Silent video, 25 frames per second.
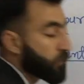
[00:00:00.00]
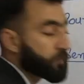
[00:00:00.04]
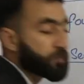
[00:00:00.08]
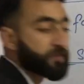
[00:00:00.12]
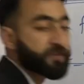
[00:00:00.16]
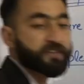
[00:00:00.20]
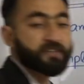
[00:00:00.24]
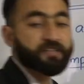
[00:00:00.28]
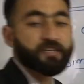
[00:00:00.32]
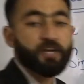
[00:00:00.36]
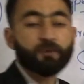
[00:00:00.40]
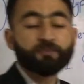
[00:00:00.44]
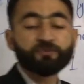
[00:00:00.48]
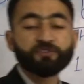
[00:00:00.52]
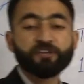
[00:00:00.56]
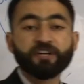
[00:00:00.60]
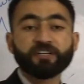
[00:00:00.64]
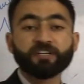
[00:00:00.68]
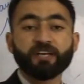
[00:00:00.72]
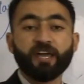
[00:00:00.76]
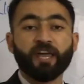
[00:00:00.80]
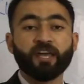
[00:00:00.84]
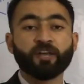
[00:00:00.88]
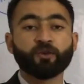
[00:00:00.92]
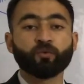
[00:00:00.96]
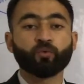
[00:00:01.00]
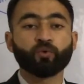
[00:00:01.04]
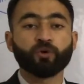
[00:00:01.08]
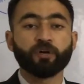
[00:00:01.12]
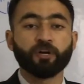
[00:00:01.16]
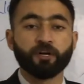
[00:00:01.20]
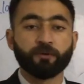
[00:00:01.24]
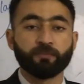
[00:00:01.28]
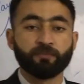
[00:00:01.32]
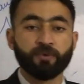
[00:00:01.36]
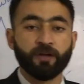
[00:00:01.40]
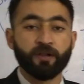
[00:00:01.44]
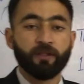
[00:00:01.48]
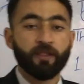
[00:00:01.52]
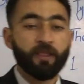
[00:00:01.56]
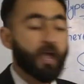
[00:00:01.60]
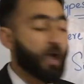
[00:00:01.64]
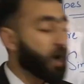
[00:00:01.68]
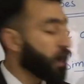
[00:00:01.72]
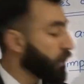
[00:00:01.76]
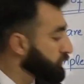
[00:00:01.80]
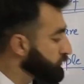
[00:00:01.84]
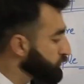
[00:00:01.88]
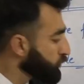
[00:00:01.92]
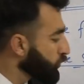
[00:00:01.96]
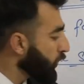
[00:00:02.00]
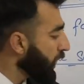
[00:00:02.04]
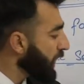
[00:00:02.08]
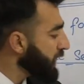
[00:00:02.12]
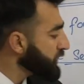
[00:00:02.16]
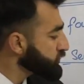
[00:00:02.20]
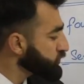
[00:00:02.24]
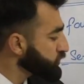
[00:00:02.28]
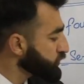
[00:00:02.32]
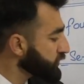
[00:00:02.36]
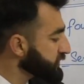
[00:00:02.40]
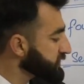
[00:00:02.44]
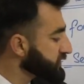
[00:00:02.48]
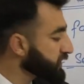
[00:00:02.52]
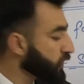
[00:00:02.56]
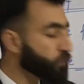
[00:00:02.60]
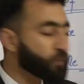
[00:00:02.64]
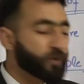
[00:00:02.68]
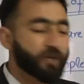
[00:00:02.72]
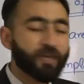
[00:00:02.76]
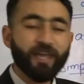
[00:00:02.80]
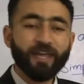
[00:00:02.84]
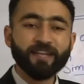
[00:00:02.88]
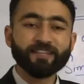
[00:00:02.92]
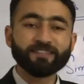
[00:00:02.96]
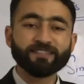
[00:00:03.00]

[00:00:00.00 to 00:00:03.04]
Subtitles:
subject and verb. Vice versa, we can